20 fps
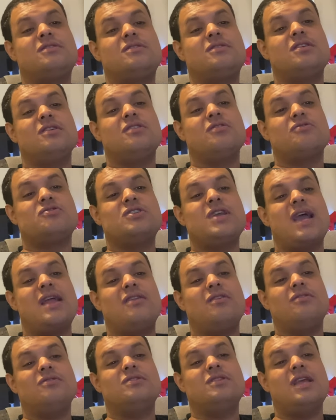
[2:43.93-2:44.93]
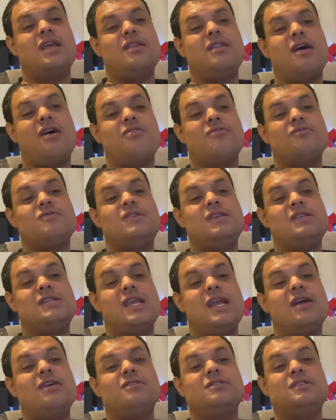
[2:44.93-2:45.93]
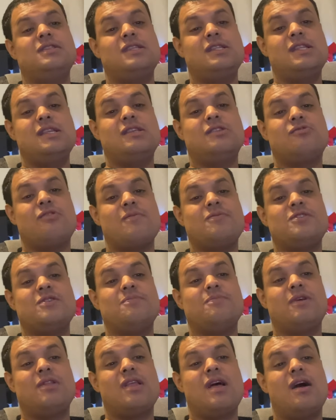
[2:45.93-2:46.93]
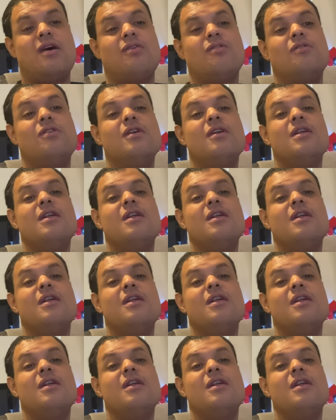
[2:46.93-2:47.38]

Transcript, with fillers: to their channels and other details in the description below.